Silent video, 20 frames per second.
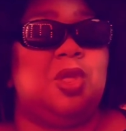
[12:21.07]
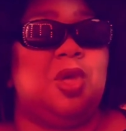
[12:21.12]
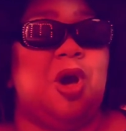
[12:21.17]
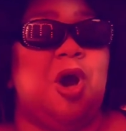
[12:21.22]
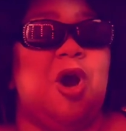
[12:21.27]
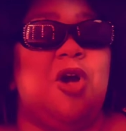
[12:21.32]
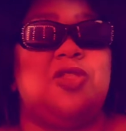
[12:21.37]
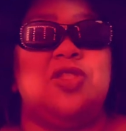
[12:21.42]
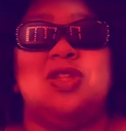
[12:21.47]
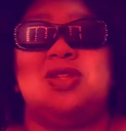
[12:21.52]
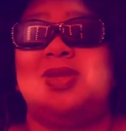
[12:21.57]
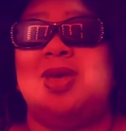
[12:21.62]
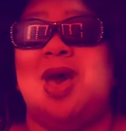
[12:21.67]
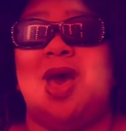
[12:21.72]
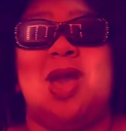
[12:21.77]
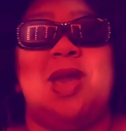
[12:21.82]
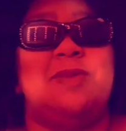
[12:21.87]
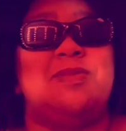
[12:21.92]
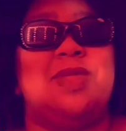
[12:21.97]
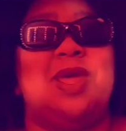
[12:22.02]
all the
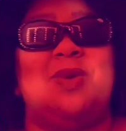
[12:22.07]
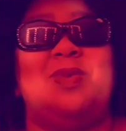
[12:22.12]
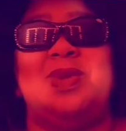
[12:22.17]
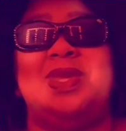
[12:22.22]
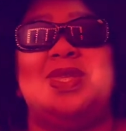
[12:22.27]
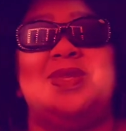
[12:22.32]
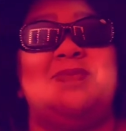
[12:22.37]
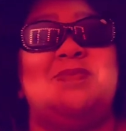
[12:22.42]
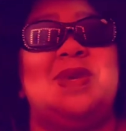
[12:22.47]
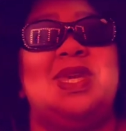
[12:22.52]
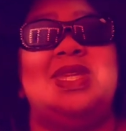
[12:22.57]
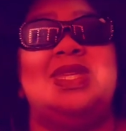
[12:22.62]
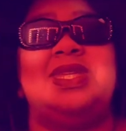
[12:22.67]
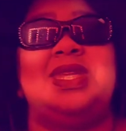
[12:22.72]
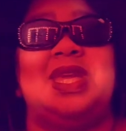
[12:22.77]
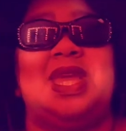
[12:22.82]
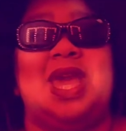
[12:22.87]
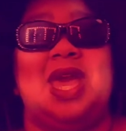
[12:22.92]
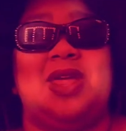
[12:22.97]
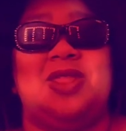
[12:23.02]
time that we spend
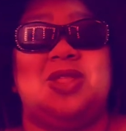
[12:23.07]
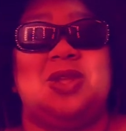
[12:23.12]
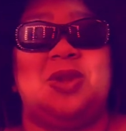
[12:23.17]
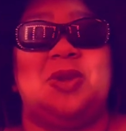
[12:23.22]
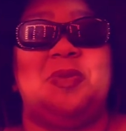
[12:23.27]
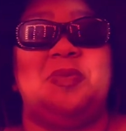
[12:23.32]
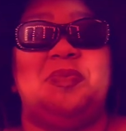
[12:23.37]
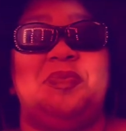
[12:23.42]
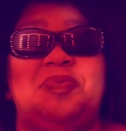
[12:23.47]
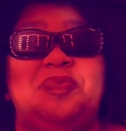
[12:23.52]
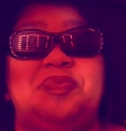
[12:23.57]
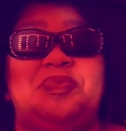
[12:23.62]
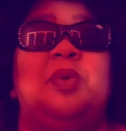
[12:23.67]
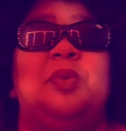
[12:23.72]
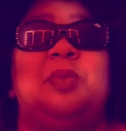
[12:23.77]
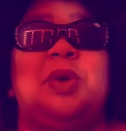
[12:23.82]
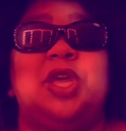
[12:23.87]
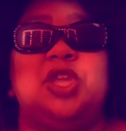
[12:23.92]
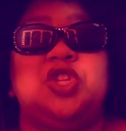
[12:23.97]
together. My